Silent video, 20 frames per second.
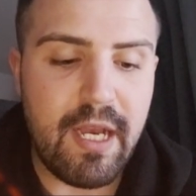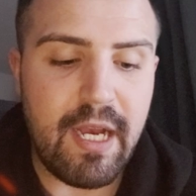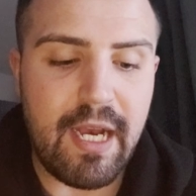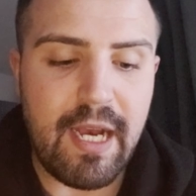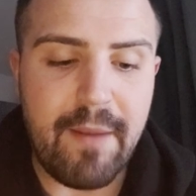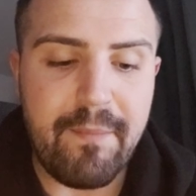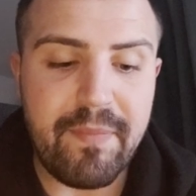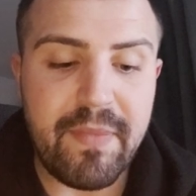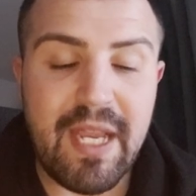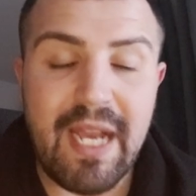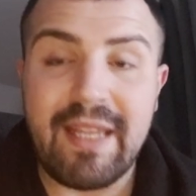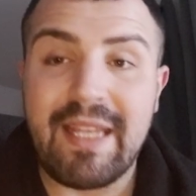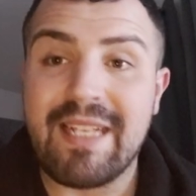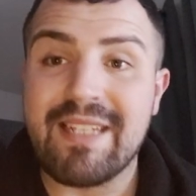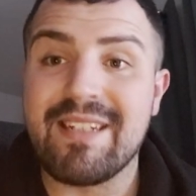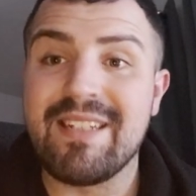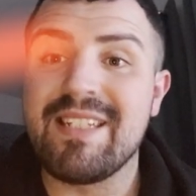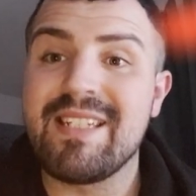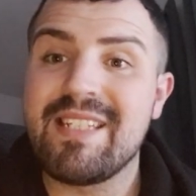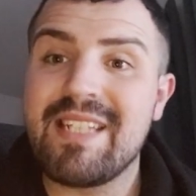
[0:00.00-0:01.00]
And that's
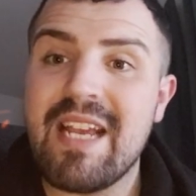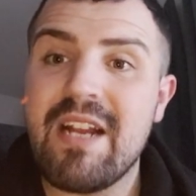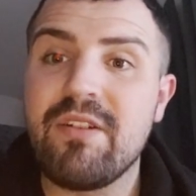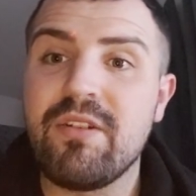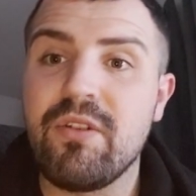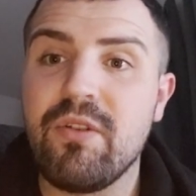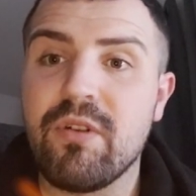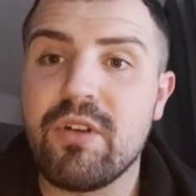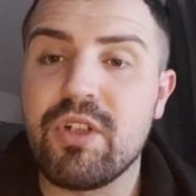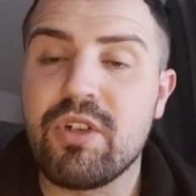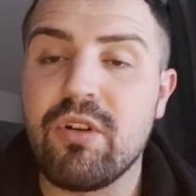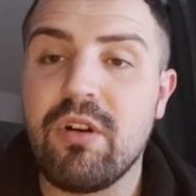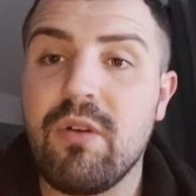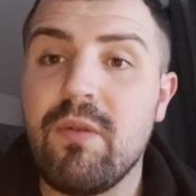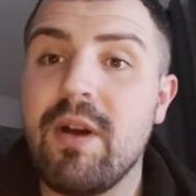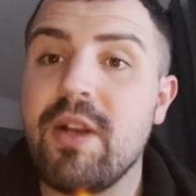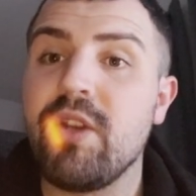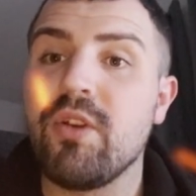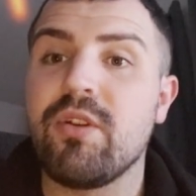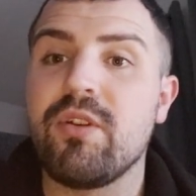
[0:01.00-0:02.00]
going to stay under your
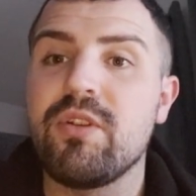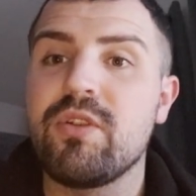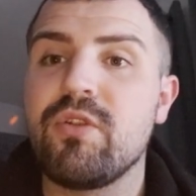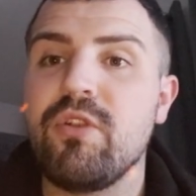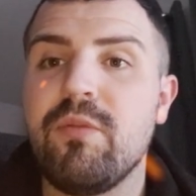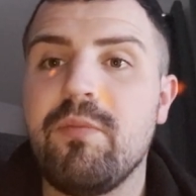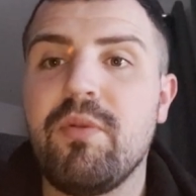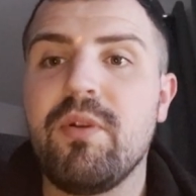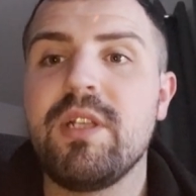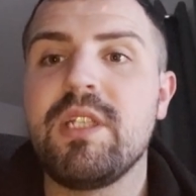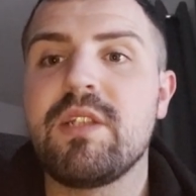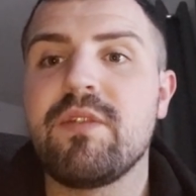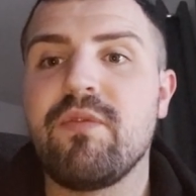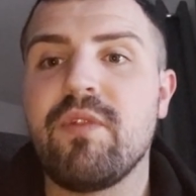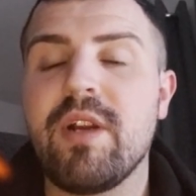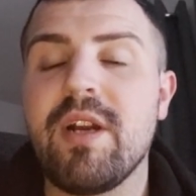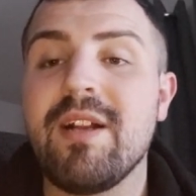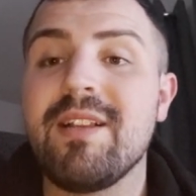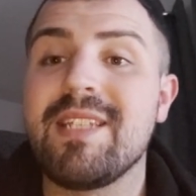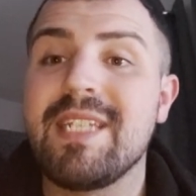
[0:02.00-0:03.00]
control and you're going to score points for
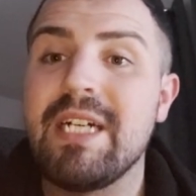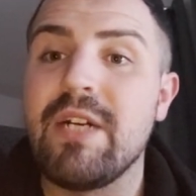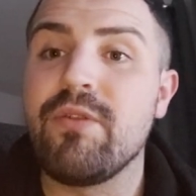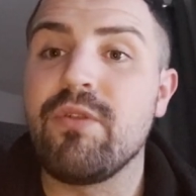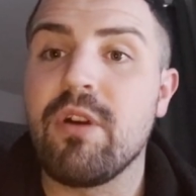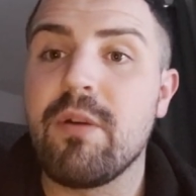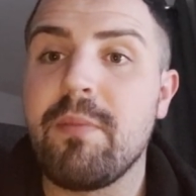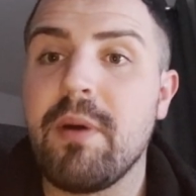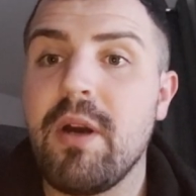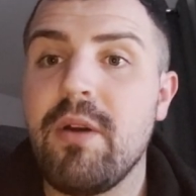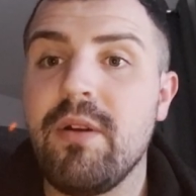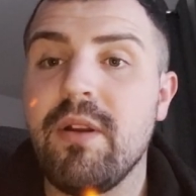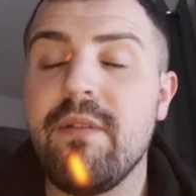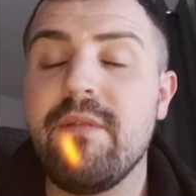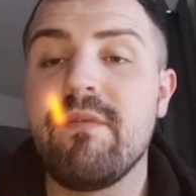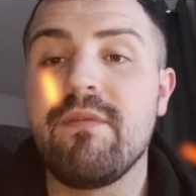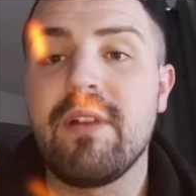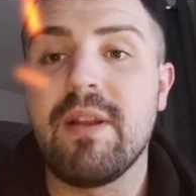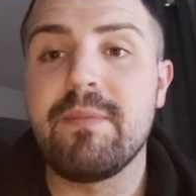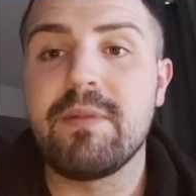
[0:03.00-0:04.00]
it until your
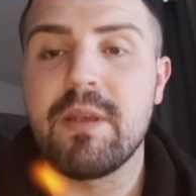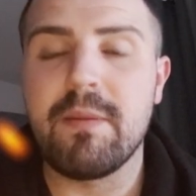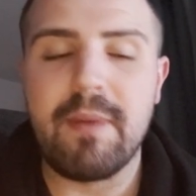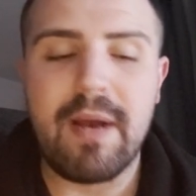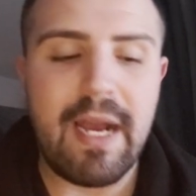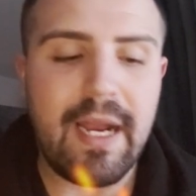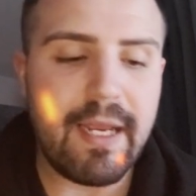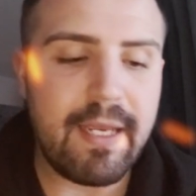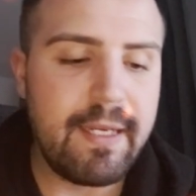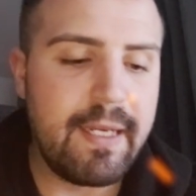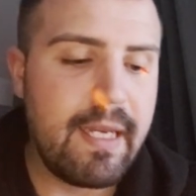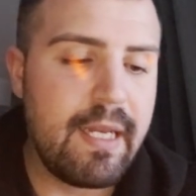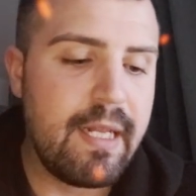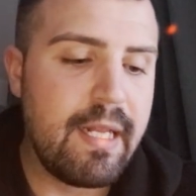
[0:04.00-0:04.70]
opponent flips it back.